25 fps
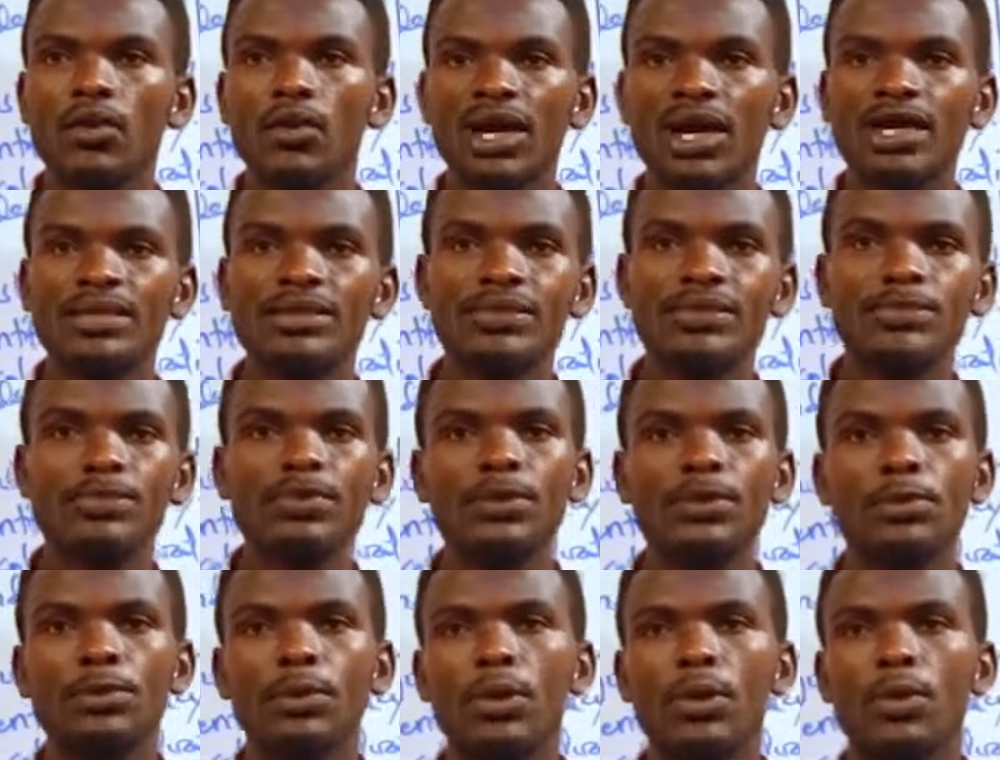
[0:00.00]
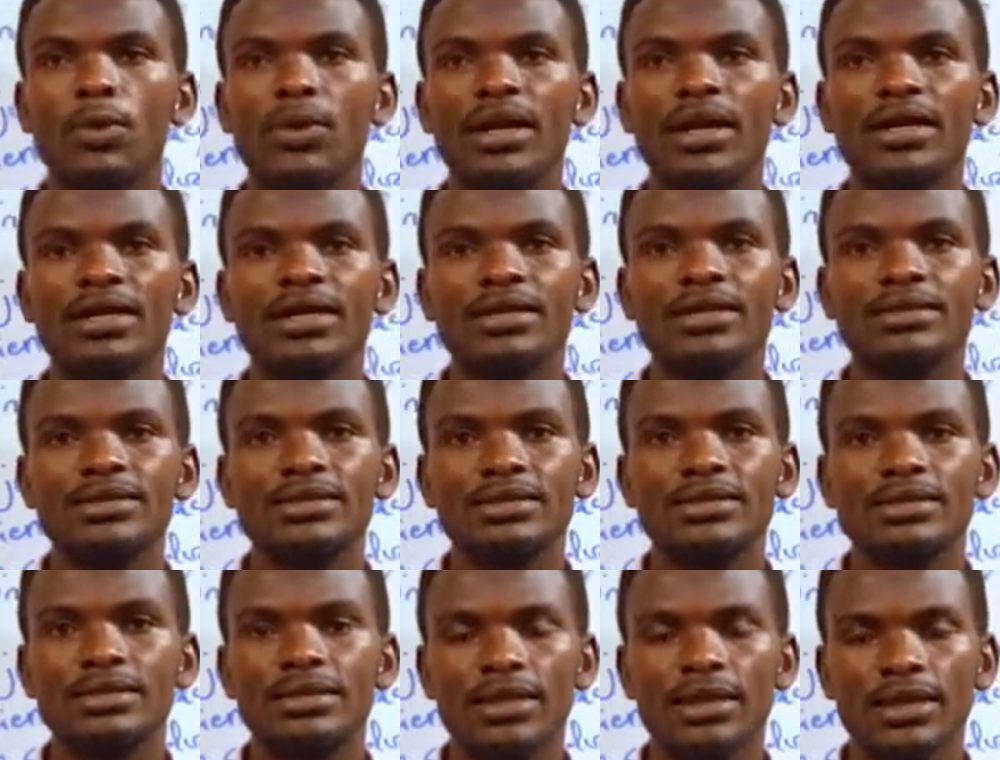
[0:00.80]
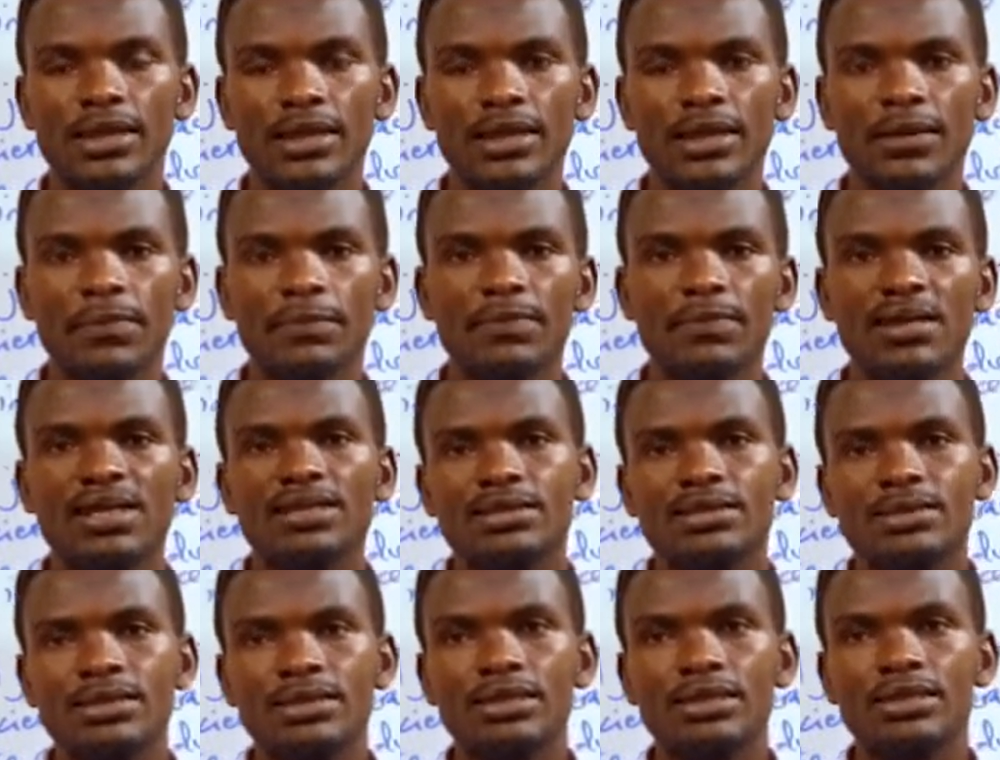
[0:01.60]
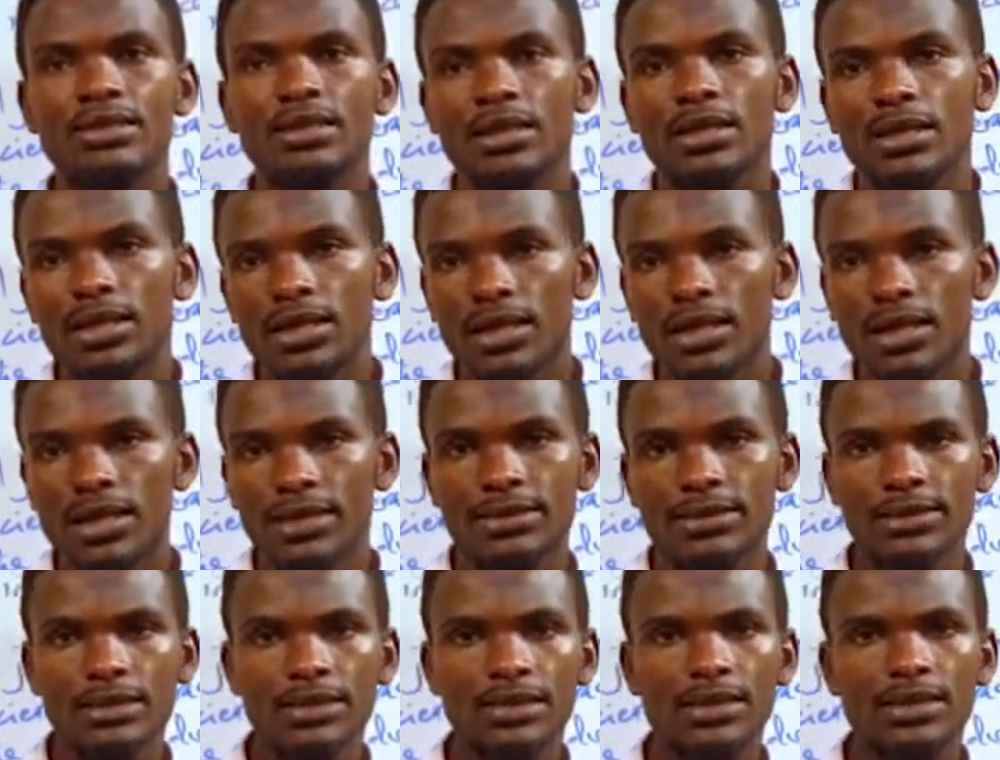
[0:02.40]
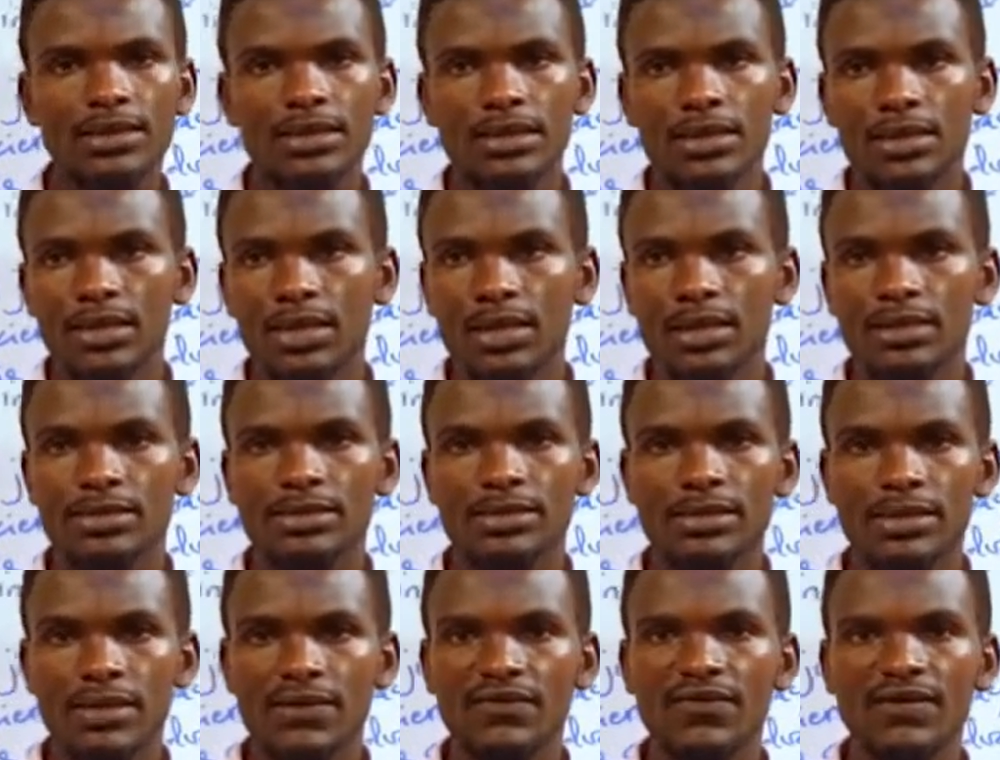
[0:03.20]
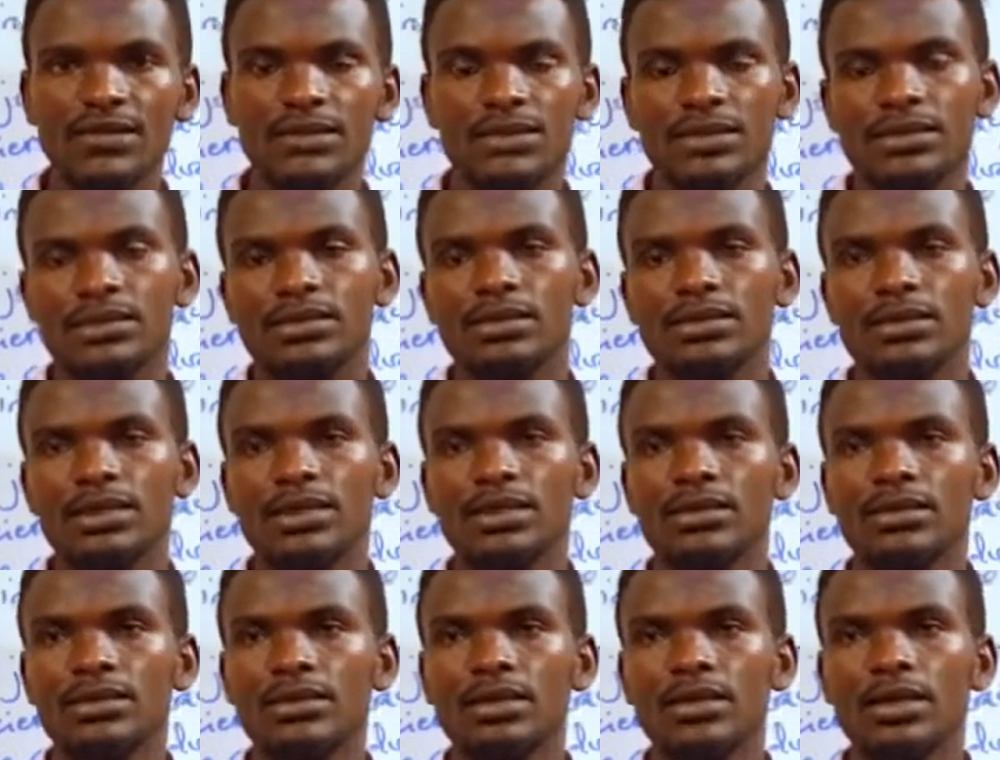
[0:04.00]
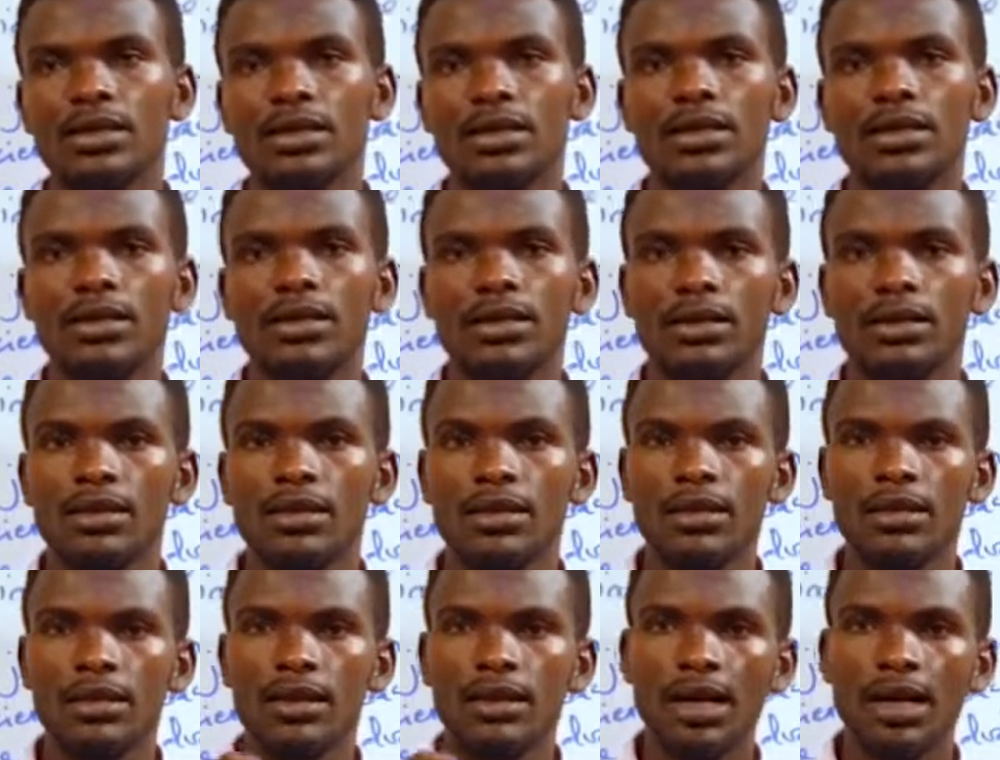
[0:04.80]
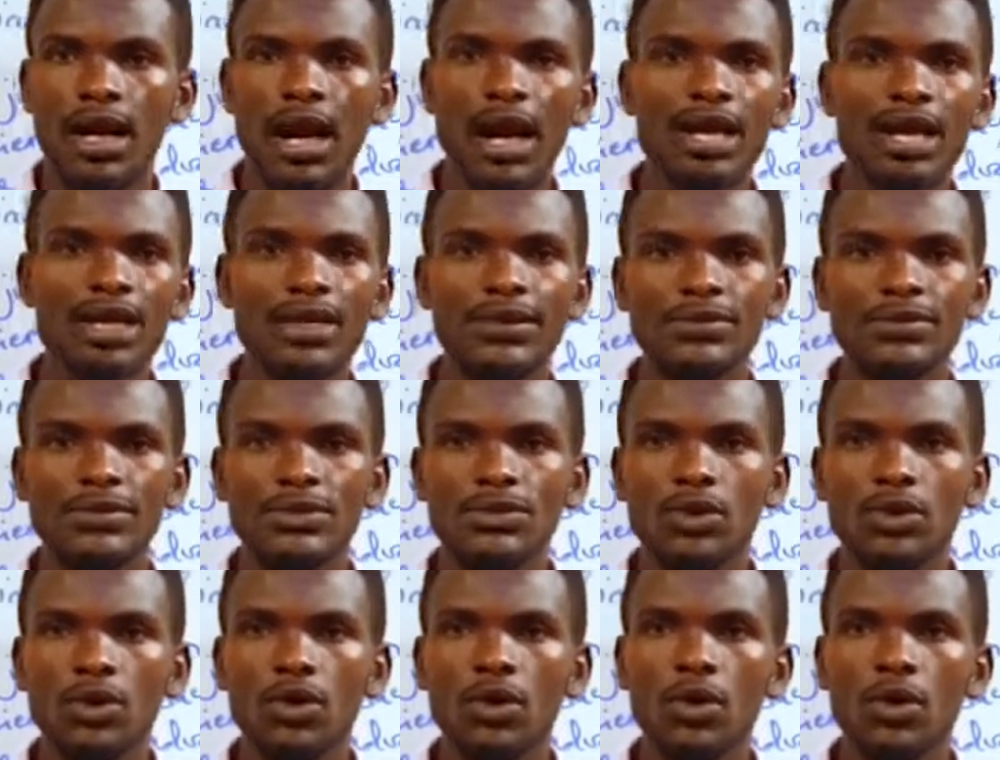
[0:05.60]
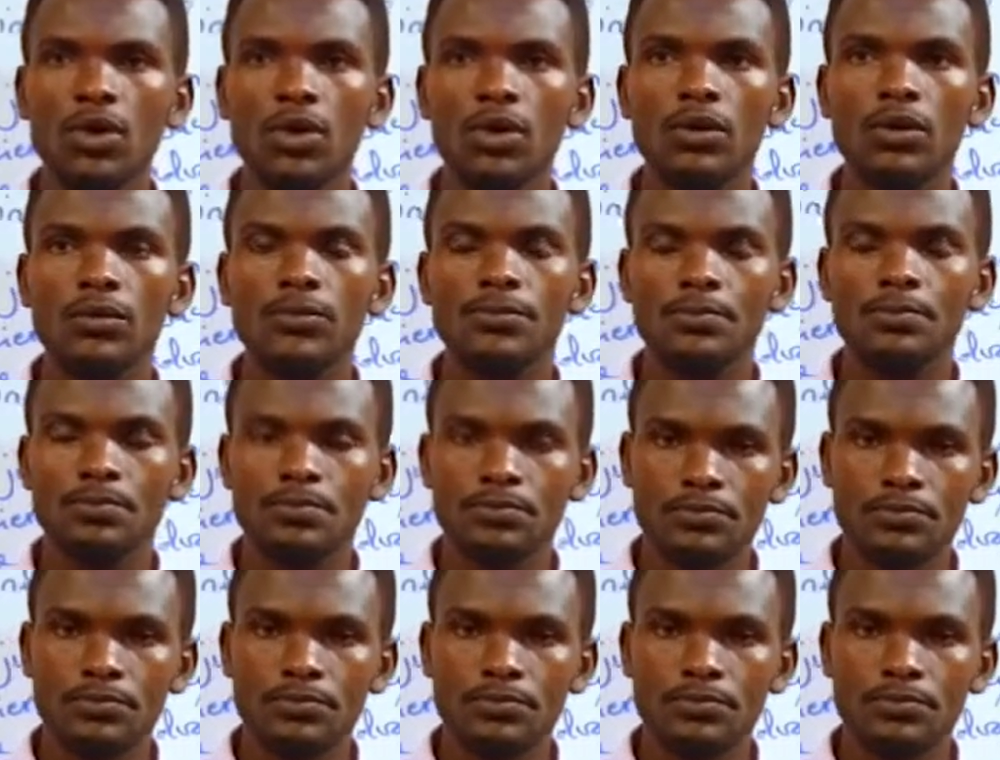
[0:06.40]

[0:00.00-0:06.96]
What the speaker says: white people were getting the best health services, and the Arabs or